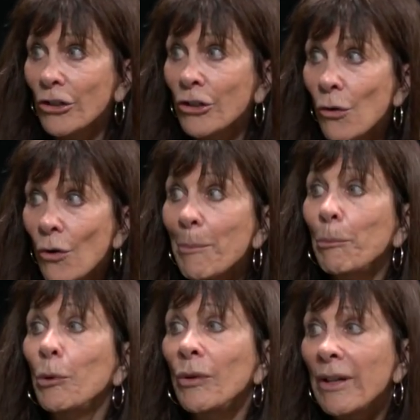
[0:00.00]
your
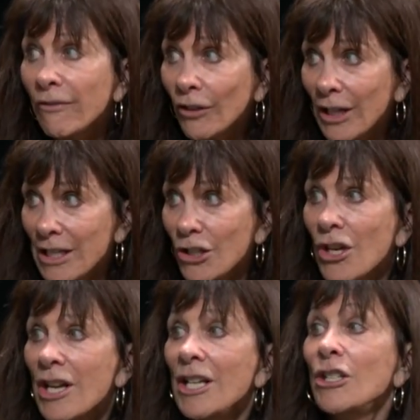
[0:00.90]
privilege
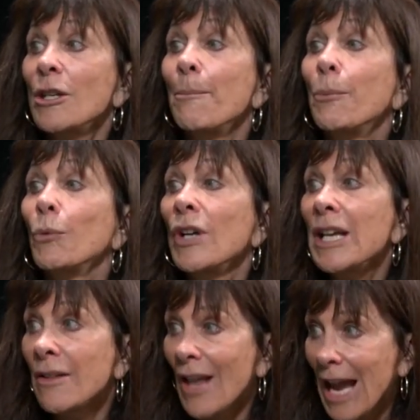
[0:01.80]
to
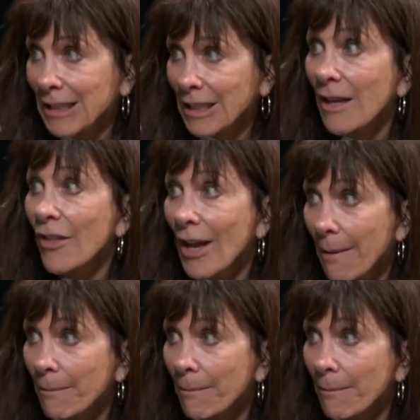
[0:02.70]
bring that to them.